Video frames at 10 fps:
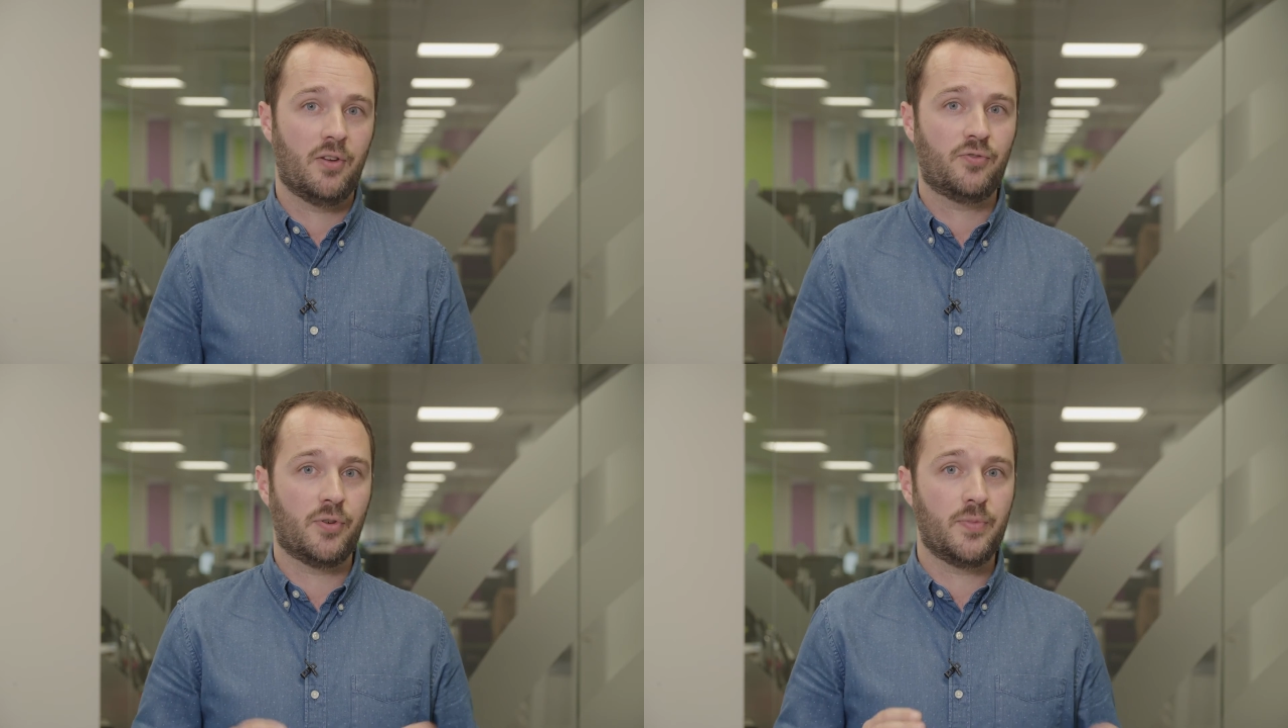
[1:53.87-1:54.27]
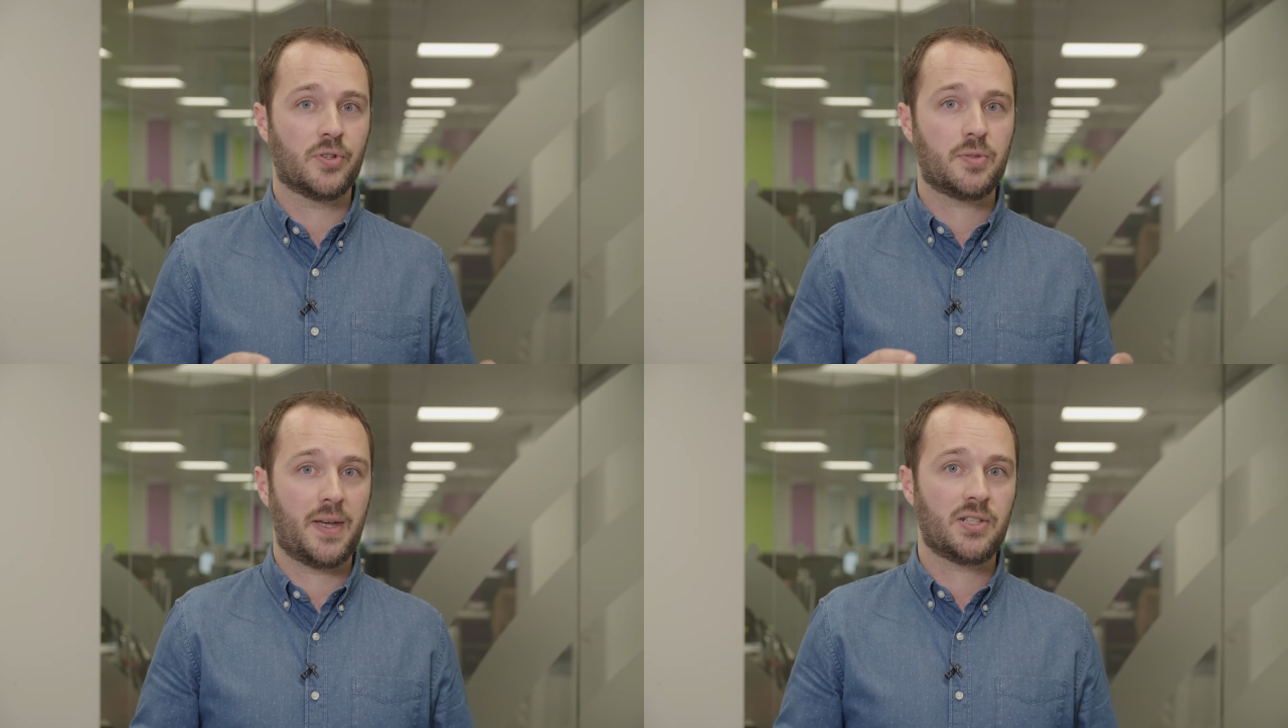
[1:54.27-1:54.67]
from your
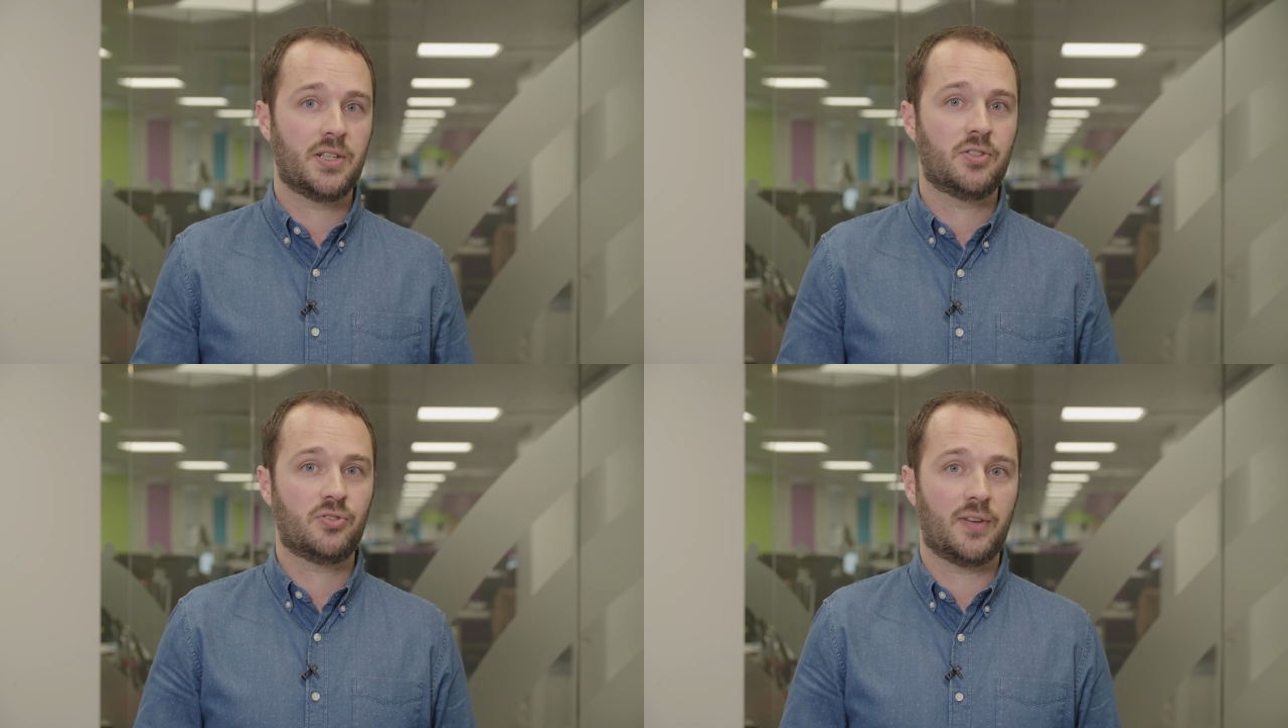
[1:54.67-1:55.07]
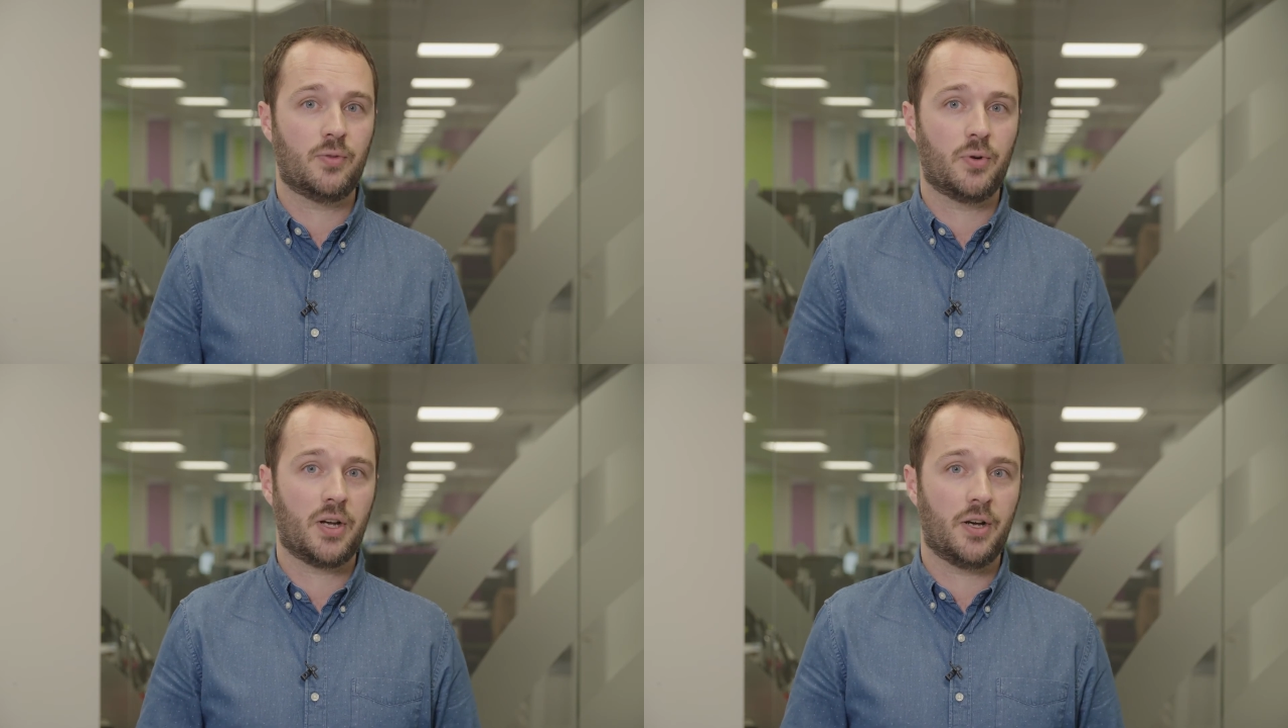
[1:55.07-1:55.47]
specialist
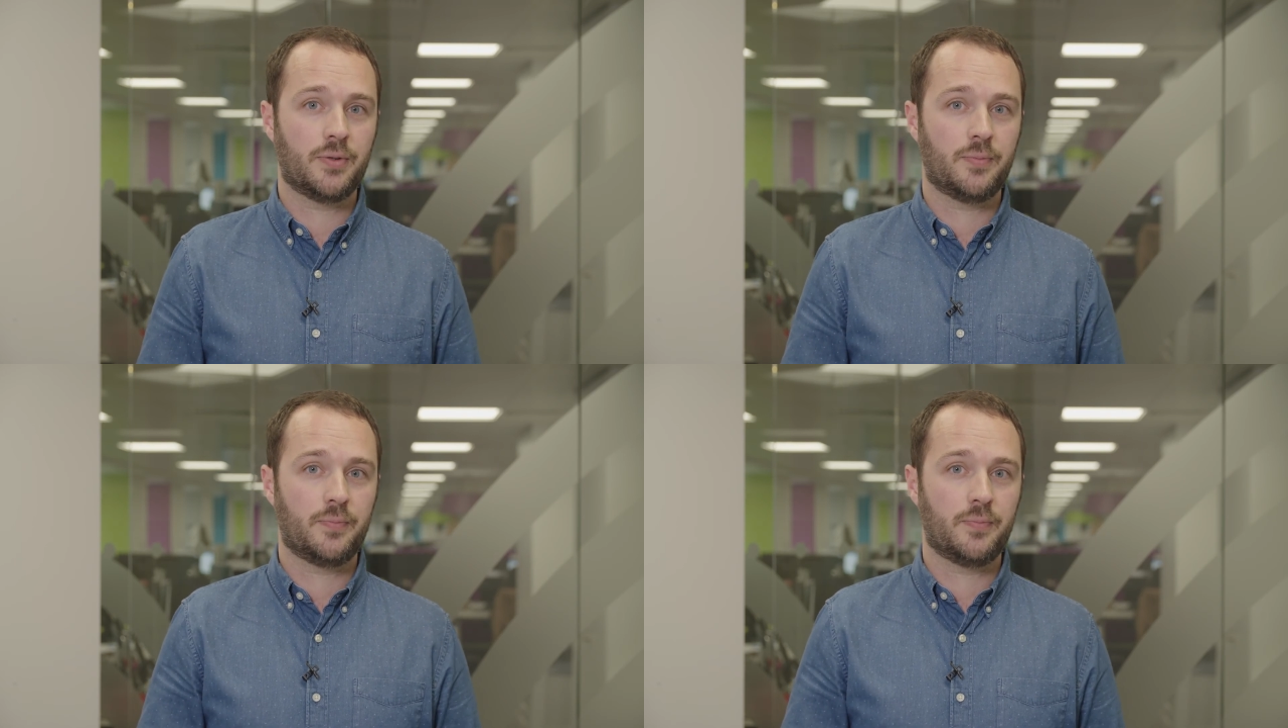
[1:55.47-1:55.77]
travel card.